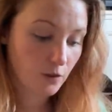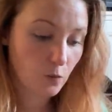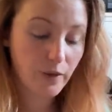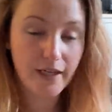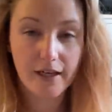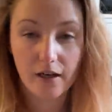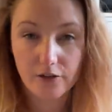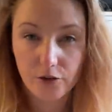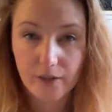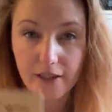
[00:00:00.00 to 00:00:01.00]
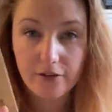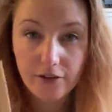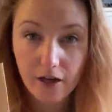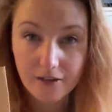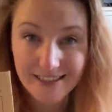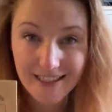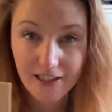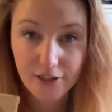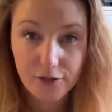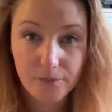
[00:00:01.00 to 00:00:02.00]
We are doing
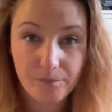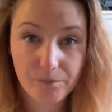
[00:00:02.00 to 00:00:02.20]
nardello.